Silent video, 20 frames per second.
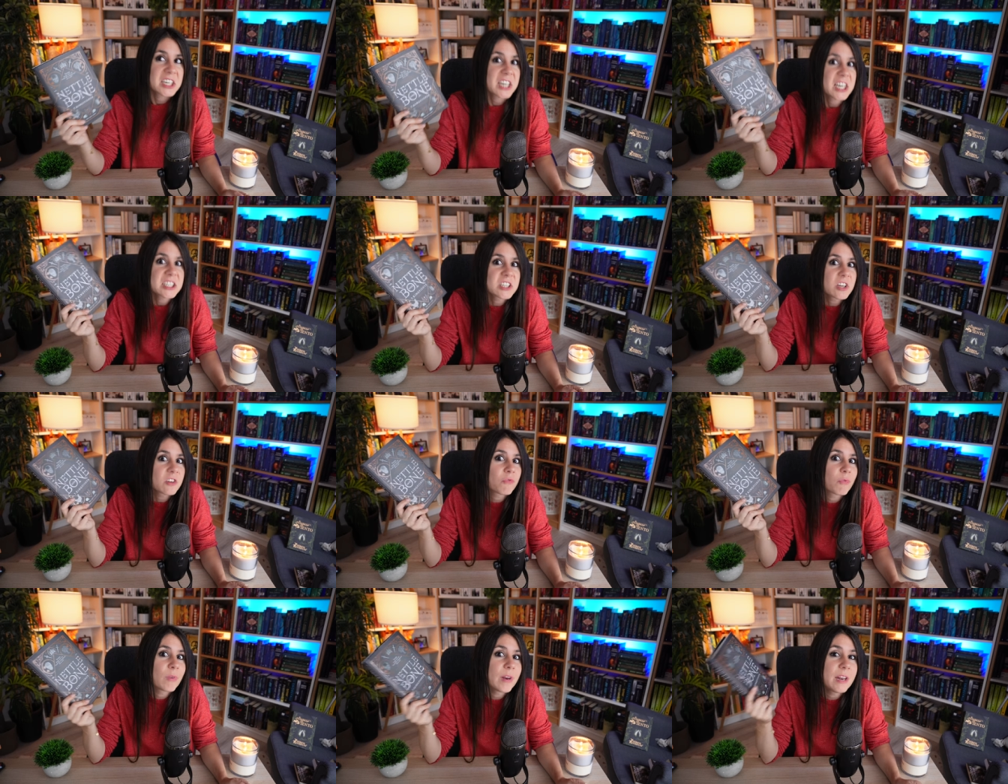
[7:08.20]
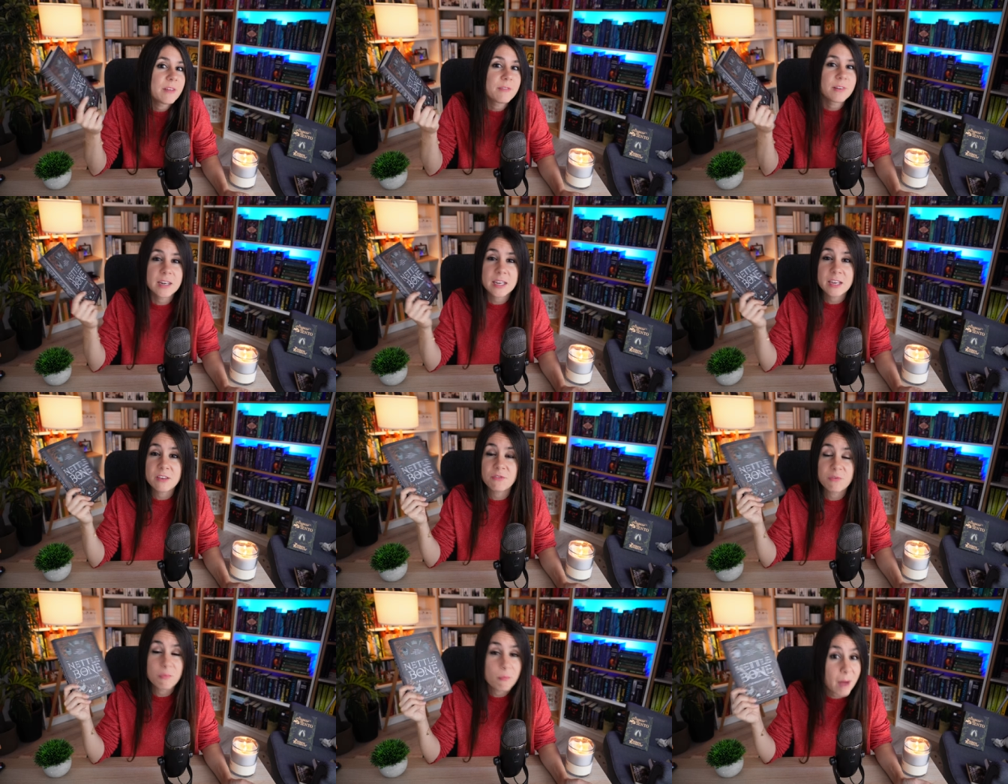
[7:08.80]
does not really
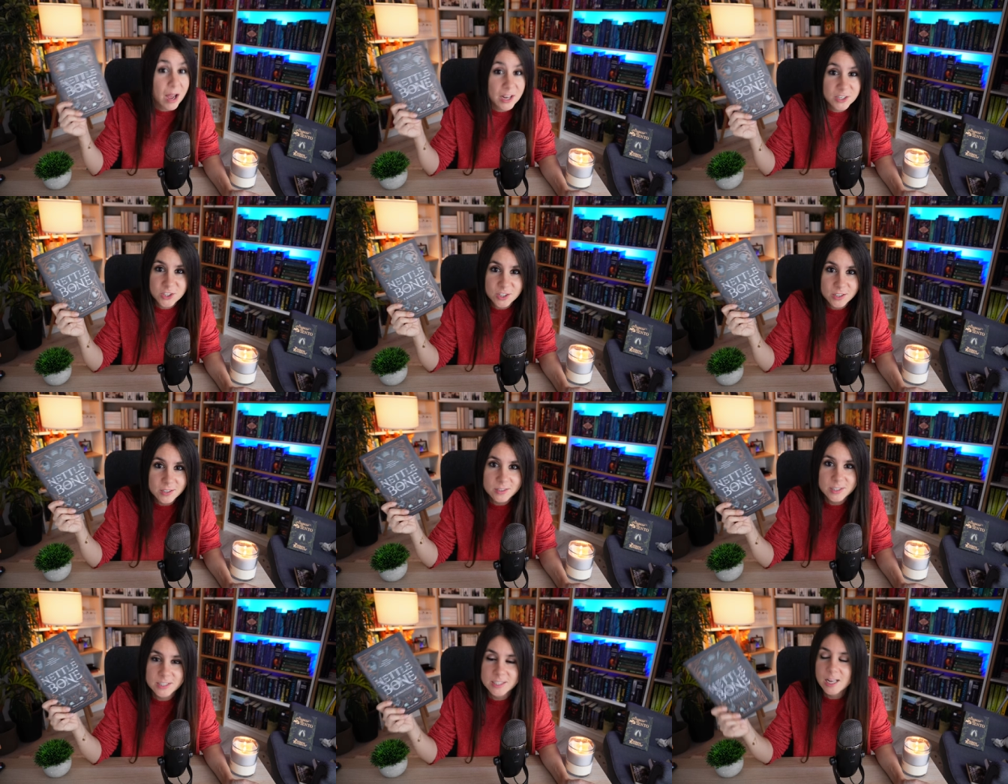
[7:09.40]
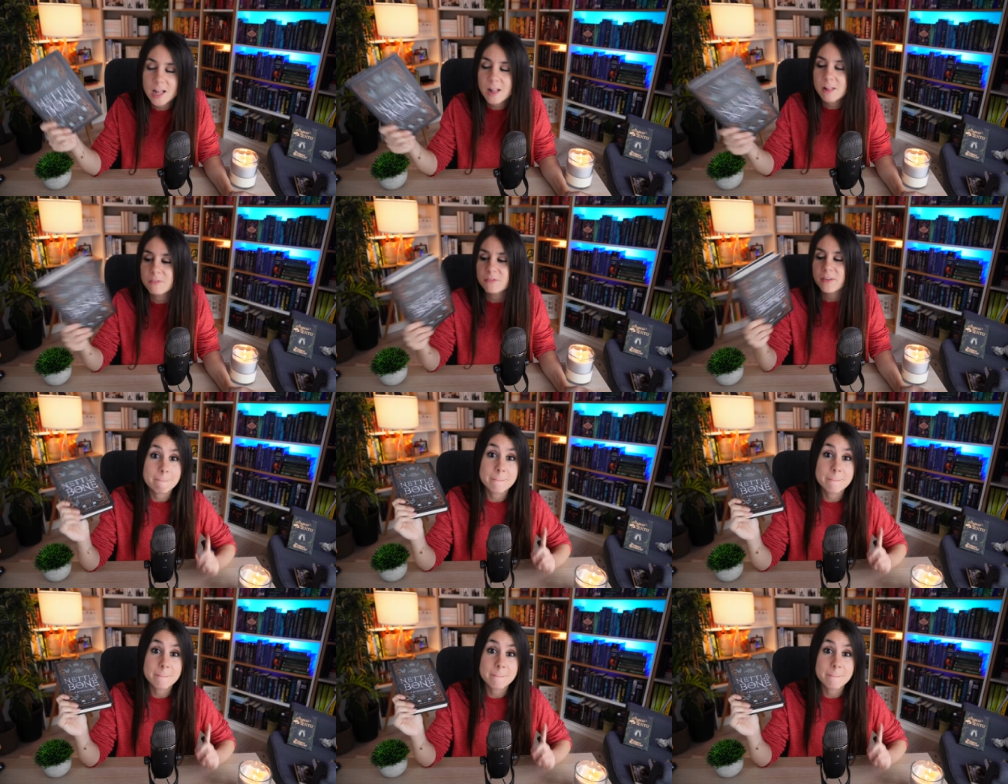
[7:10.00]
believe much in herself.